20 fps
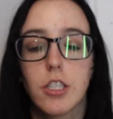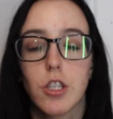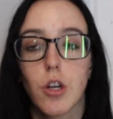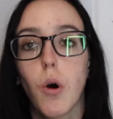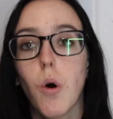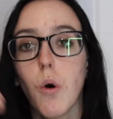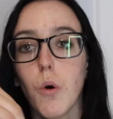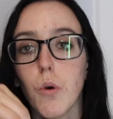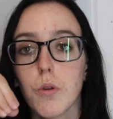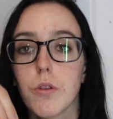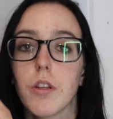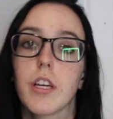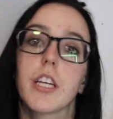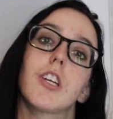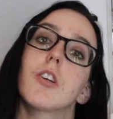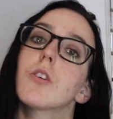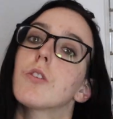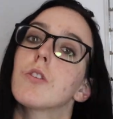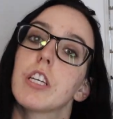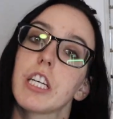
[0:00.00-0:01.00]
to hold
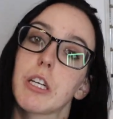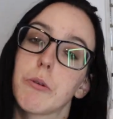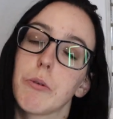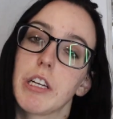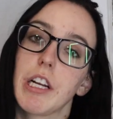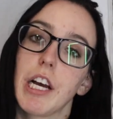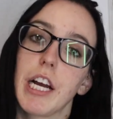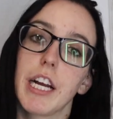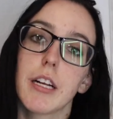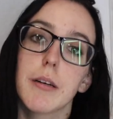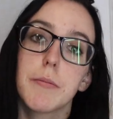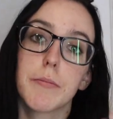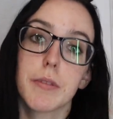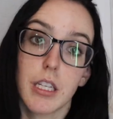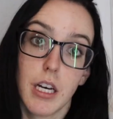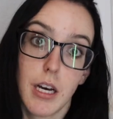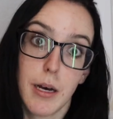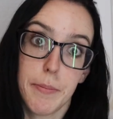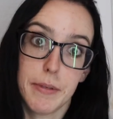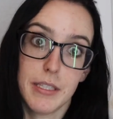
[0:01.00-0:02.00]
like your liquid items
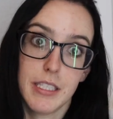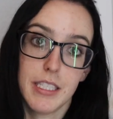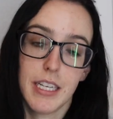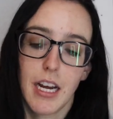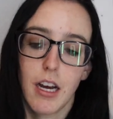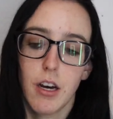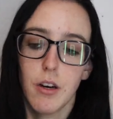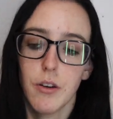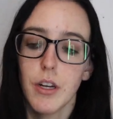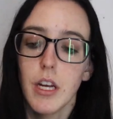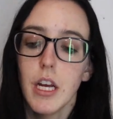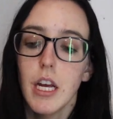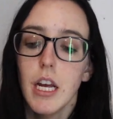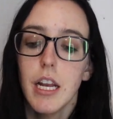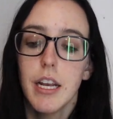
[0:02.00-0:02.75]
up and down.